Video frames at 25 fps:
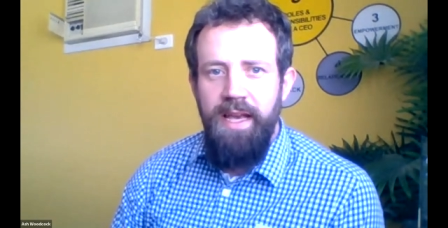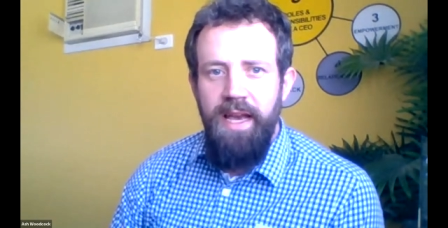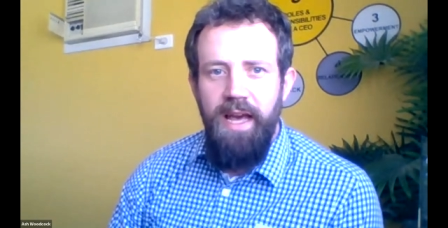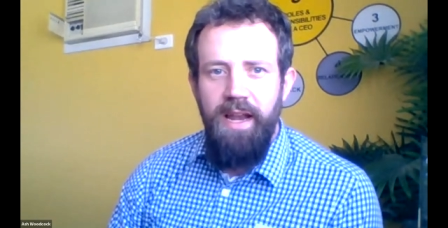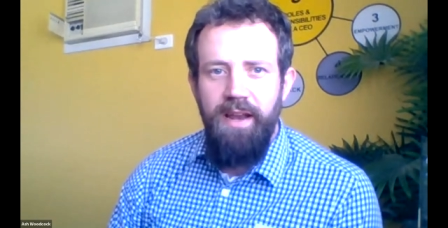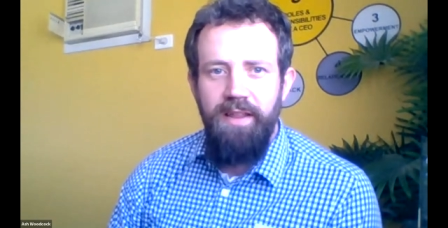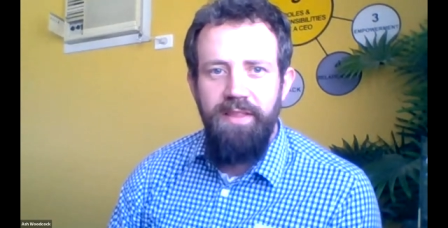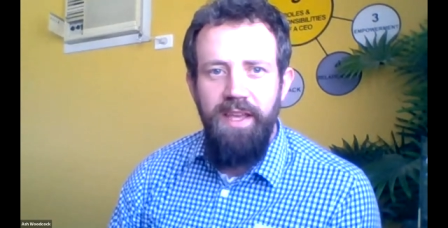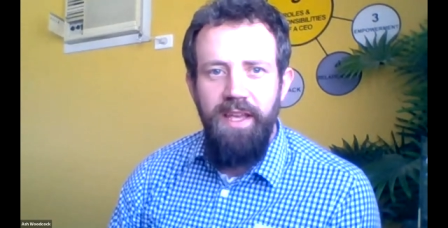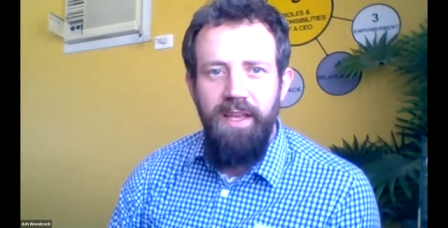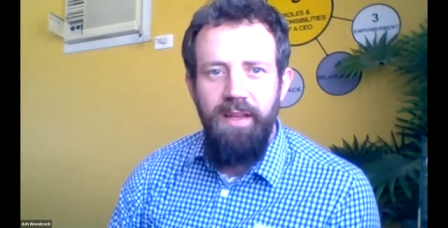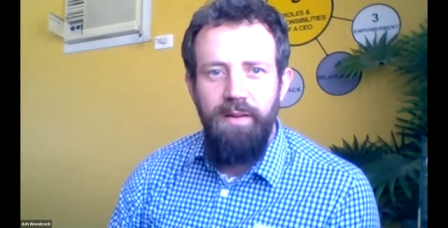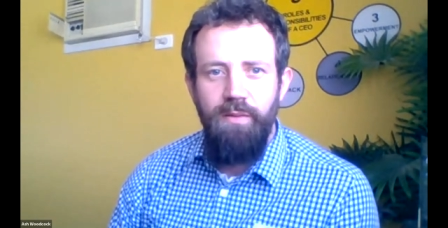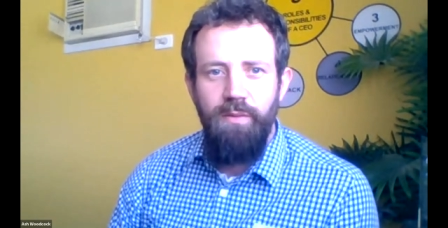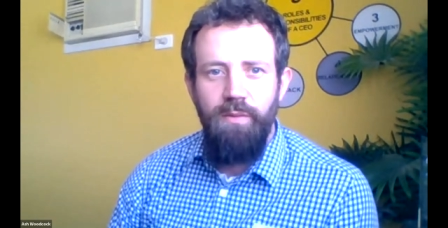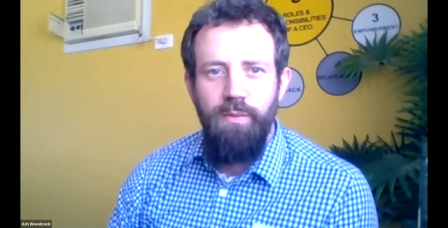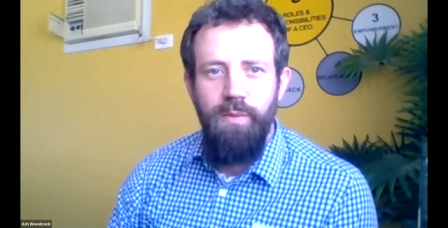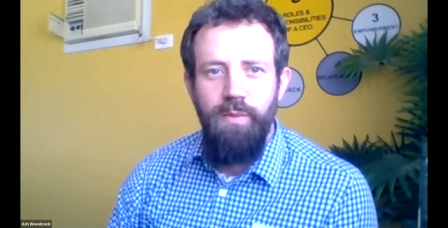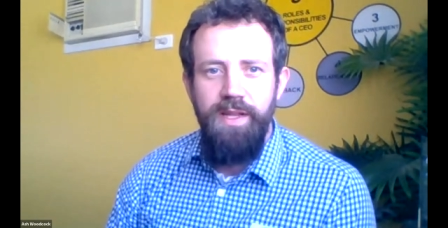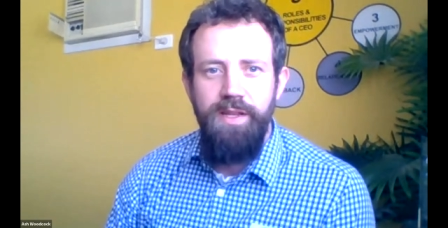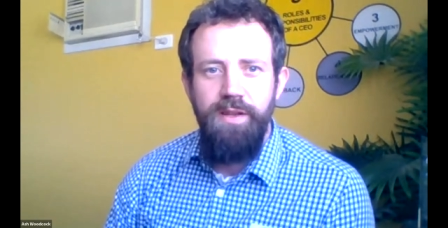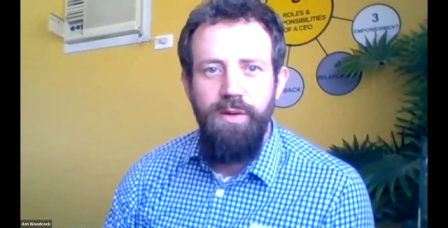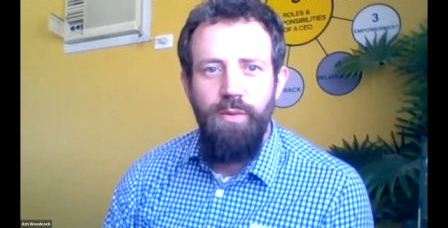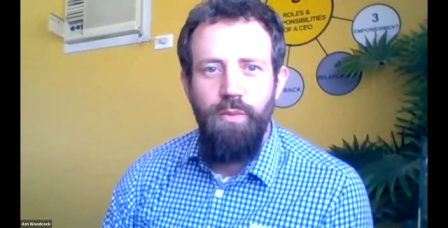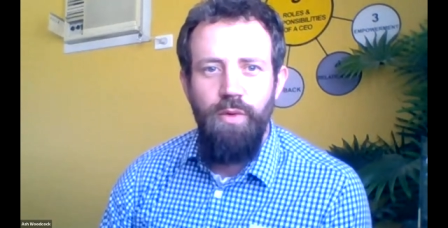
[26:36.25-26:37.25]
And I think
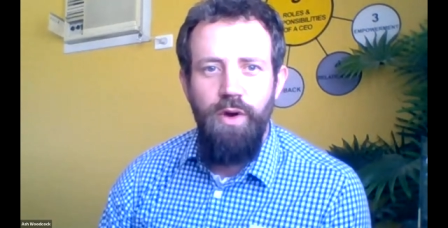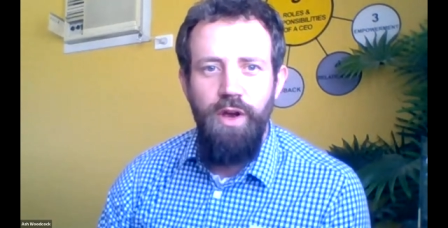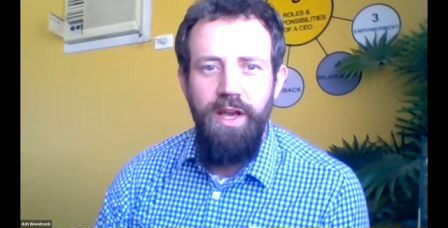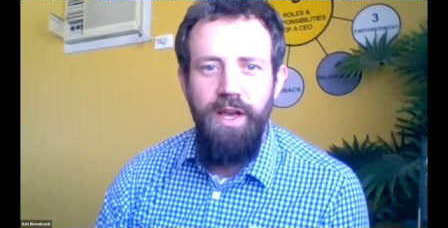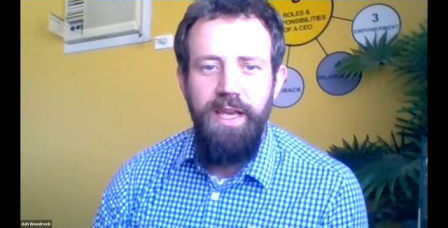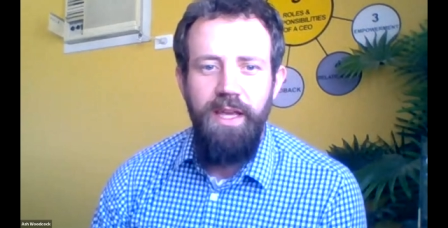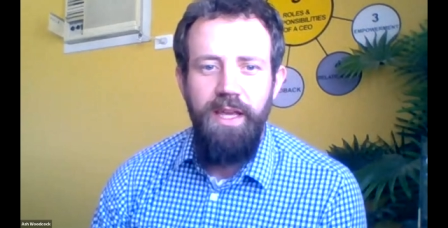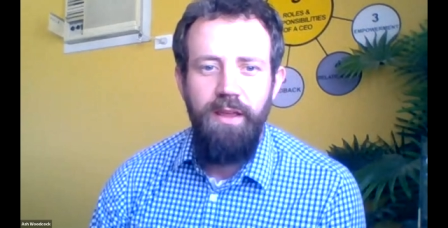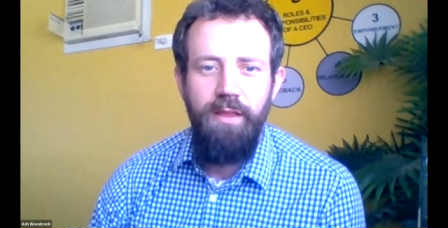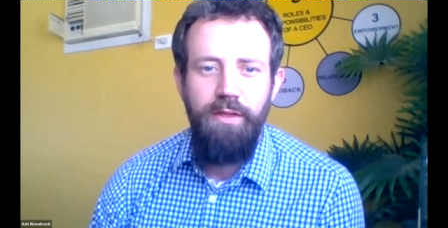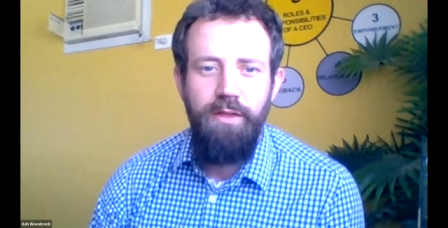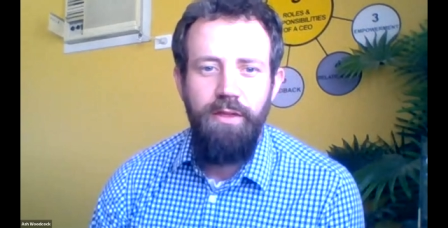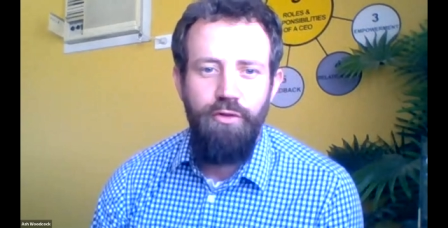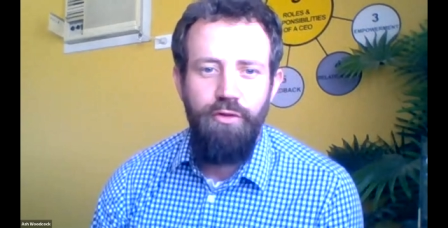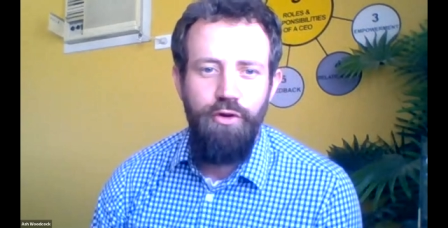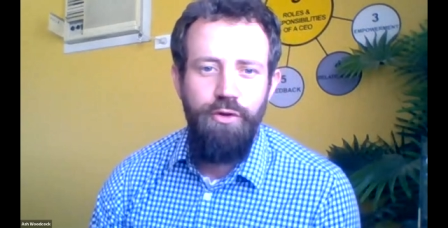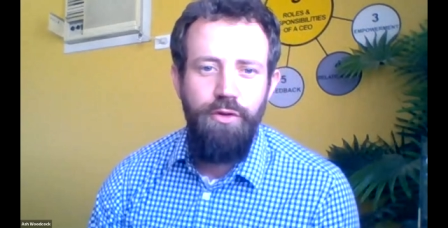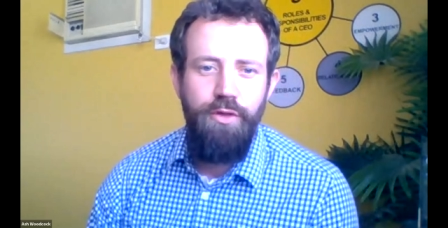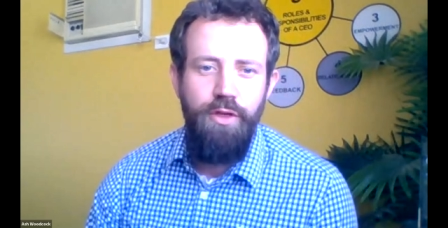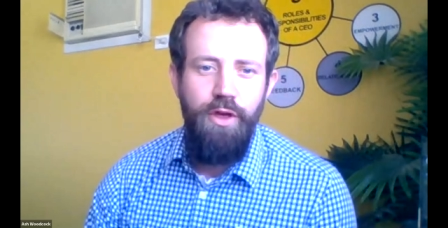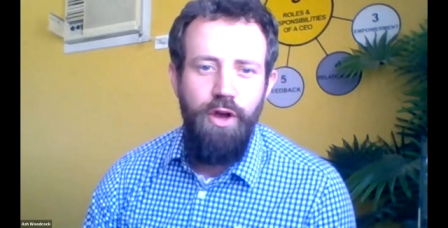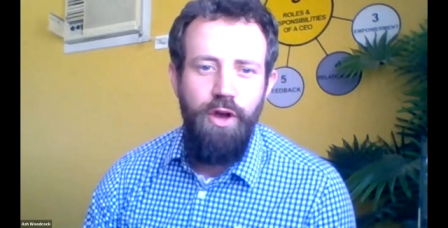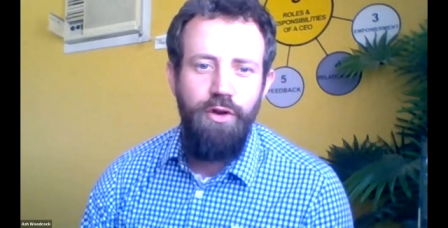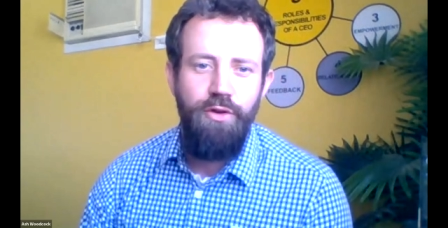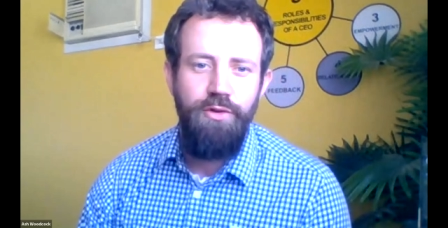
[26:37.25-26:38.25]
when you're working
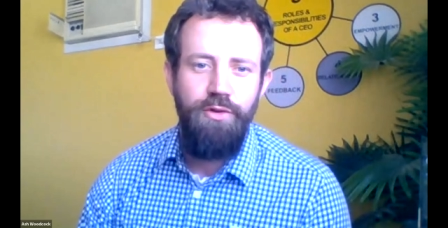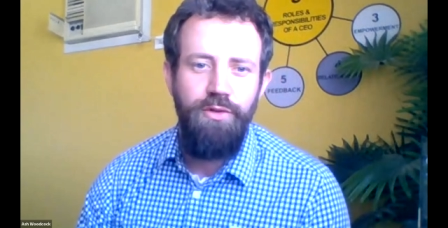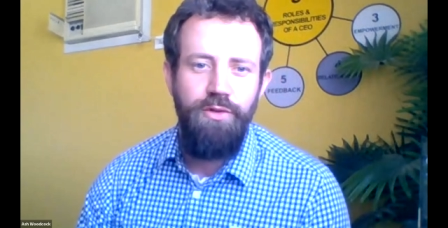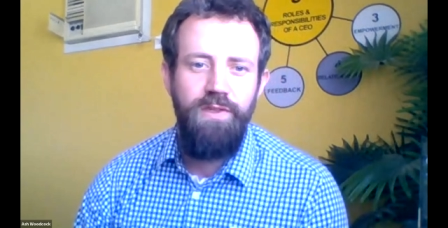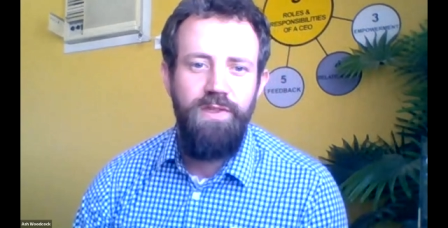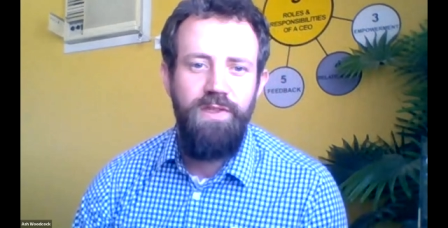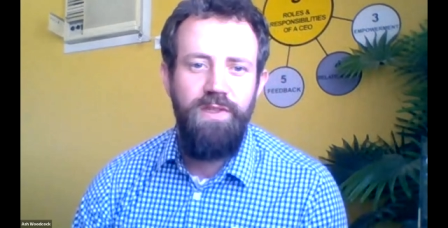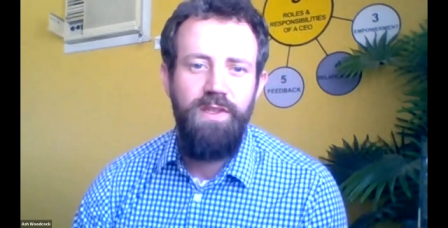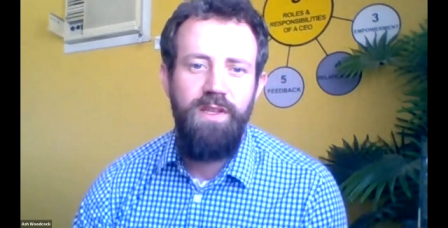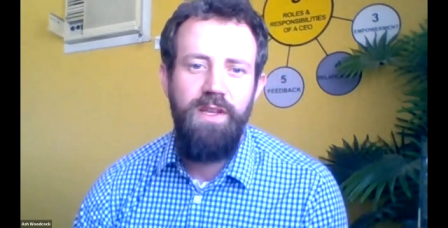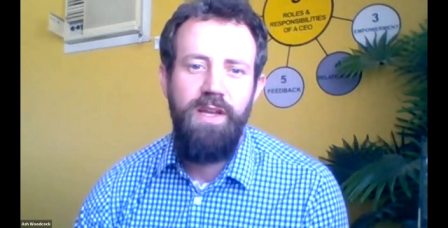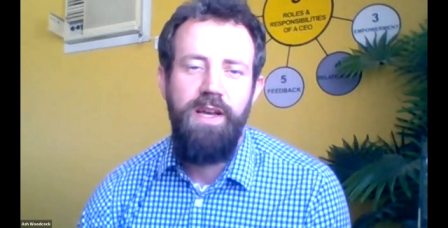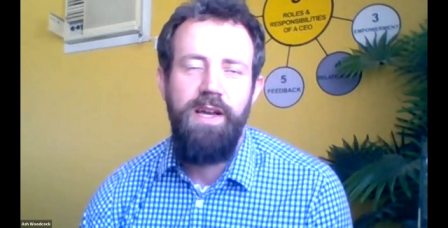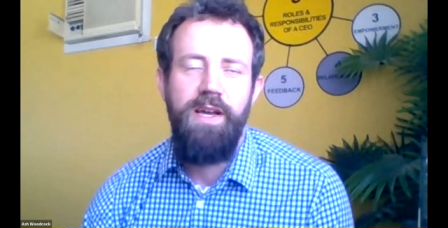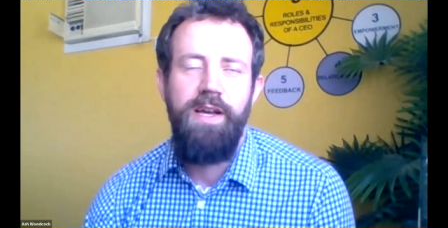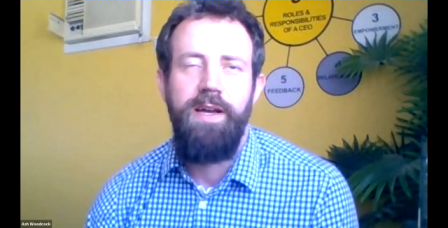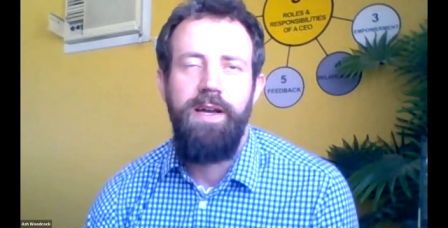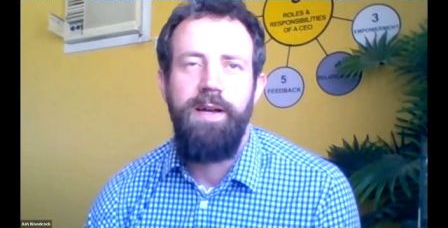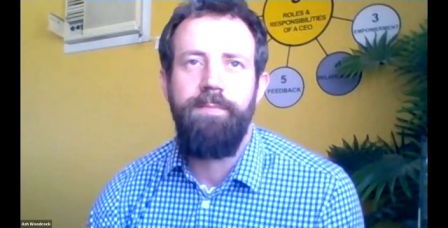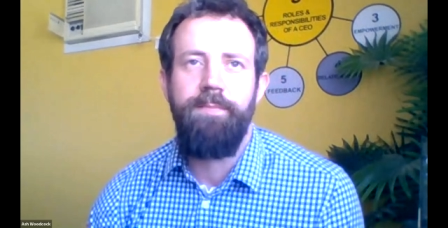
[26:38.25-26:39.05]
through those,